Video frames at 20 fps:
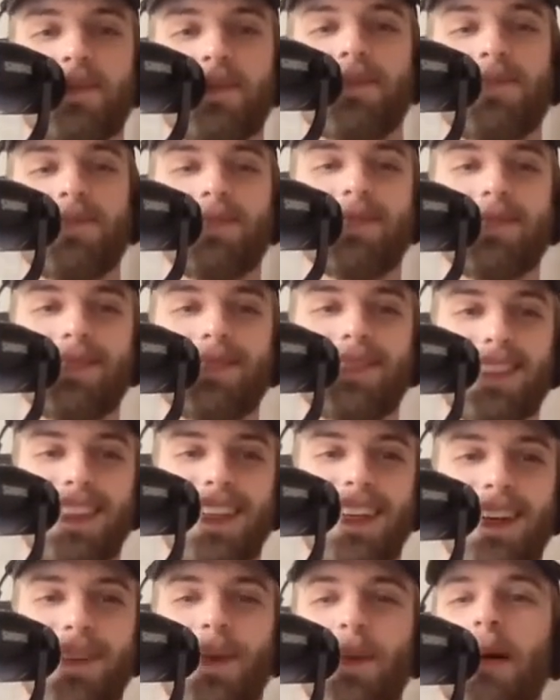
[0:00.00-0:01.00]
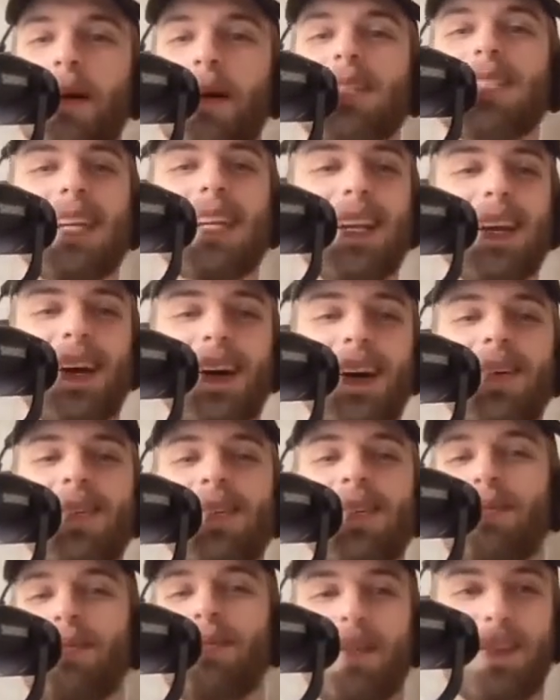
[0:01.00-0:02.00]
And we both said no. Happened.
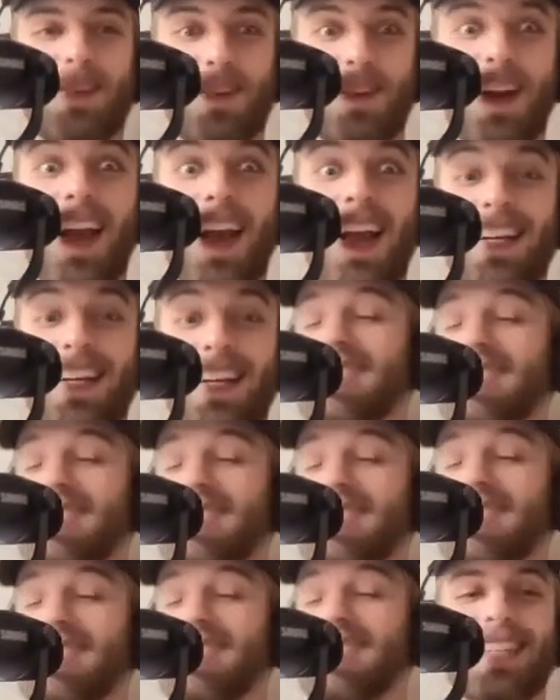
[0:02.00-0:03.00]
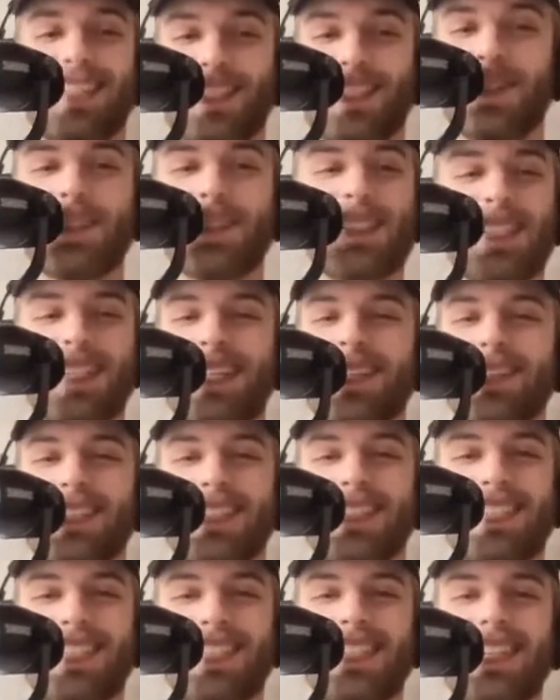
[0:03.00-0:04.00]
We're both correct. So we got the two seed,
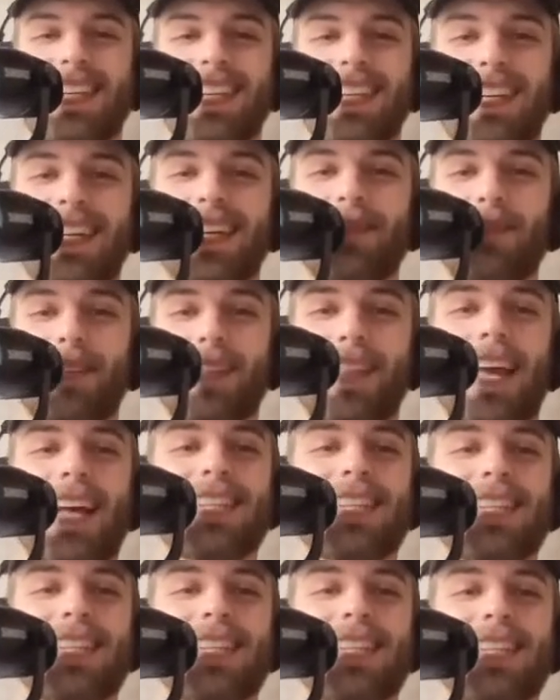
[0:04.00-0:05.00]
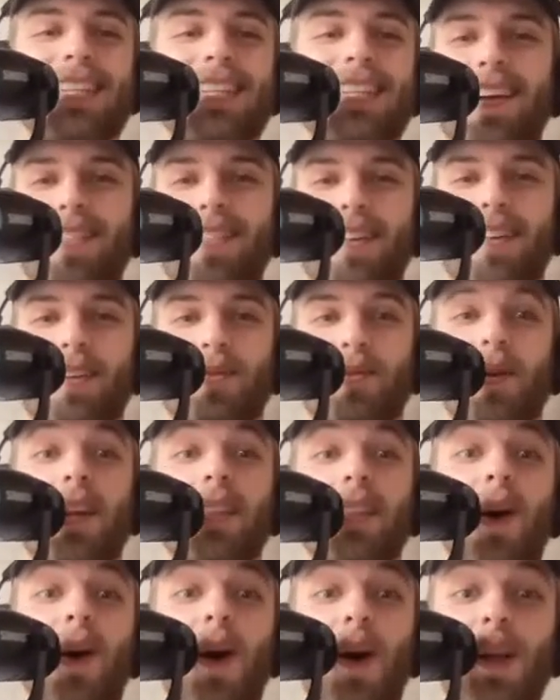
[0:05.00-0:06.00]
which is, but that's how yeah. dire things were
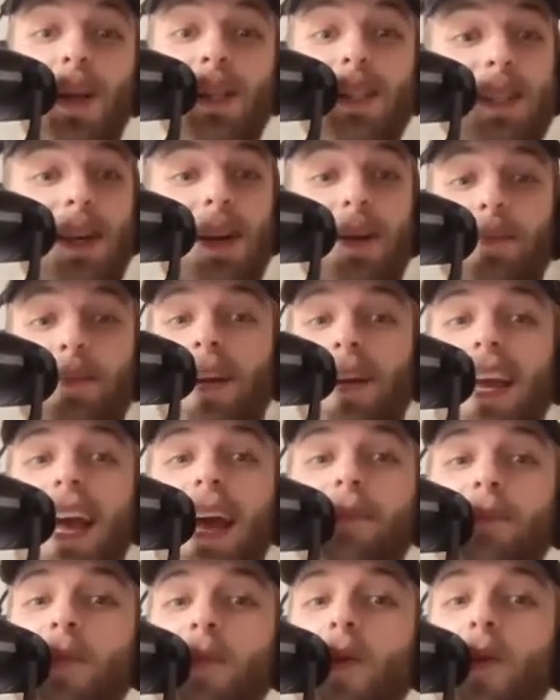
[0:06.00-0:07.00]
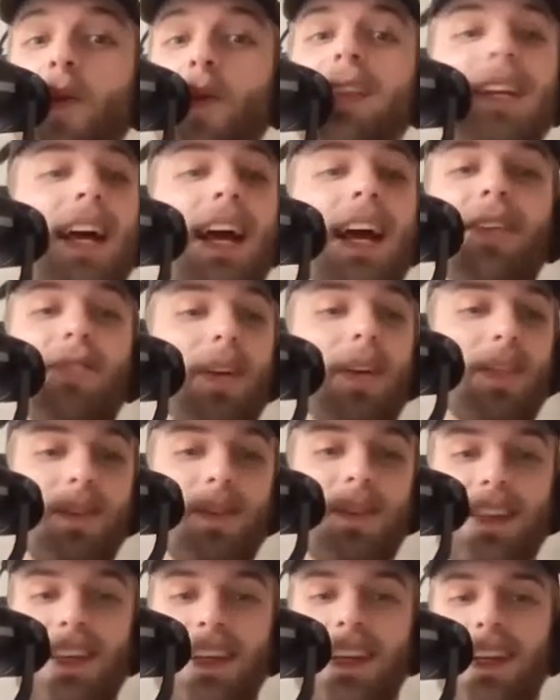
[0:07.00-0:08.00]
at the All Star break, more than halfway
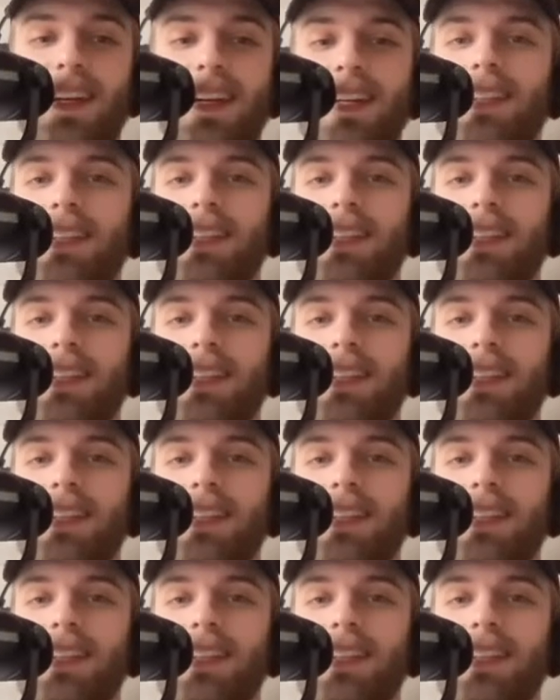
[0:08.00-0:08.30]
through the year.